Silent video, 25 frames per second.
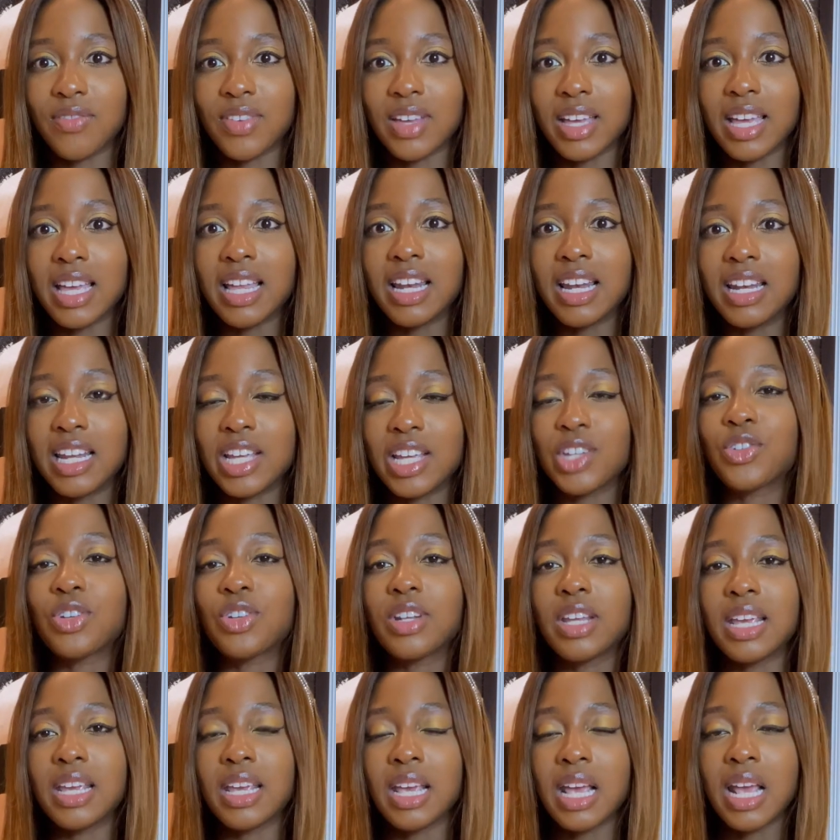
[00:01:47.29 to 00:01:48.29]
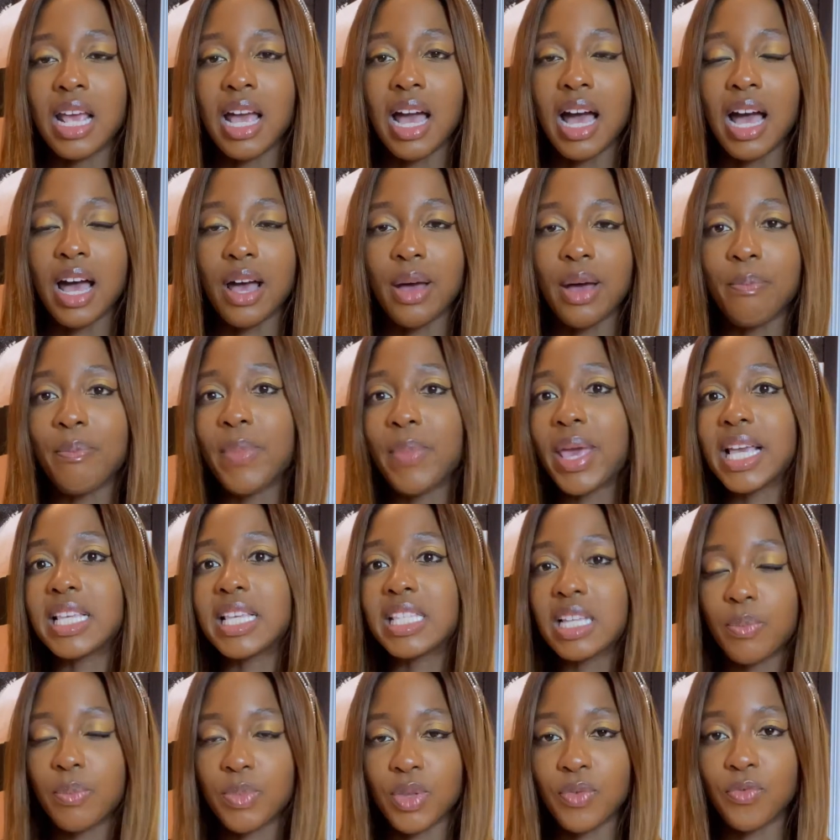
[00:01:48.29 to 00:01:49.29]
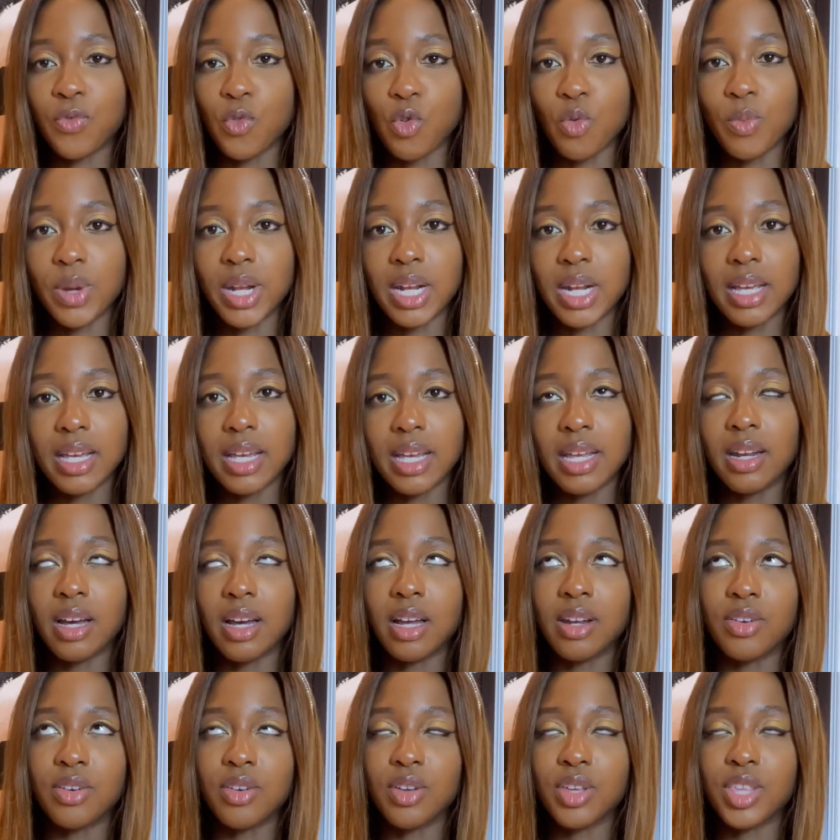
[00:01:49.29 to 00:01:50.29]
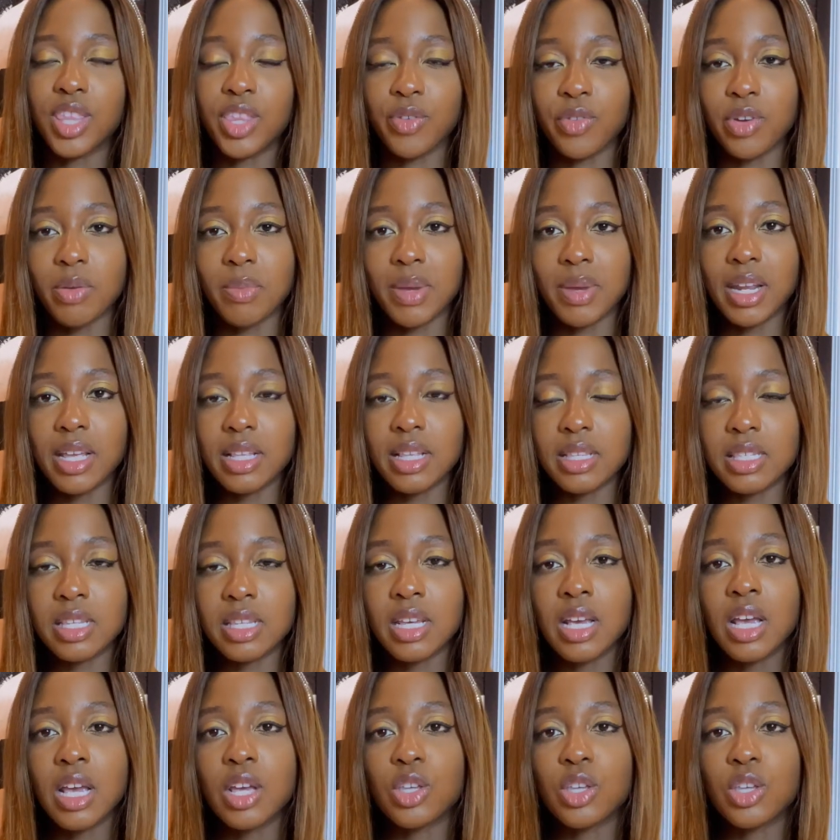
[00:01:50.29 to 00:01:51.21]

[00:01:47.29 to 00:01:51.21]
It literally makes up the formula in under 3 minutes.